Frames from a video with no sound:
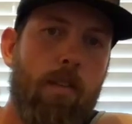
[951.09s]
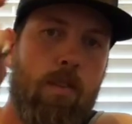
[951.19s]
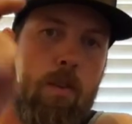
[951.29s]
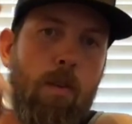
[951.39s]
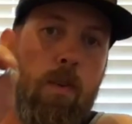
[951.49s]

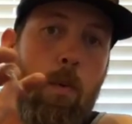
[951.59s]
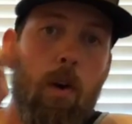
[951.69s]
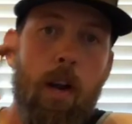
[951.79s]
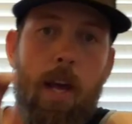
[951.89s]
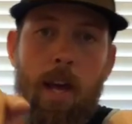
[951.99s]
So if you
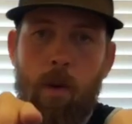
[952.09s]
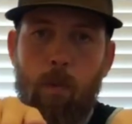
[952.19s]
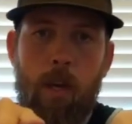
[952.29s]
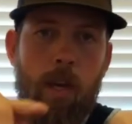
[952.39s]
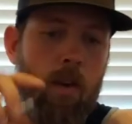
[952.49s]
want to add
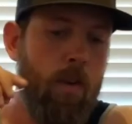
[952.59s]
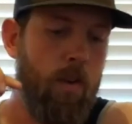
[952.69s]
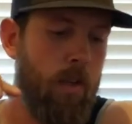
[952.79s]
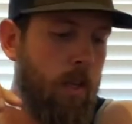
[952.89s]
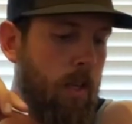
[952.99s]
weight
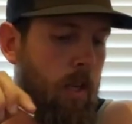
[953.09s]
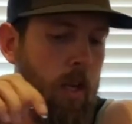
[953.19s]
on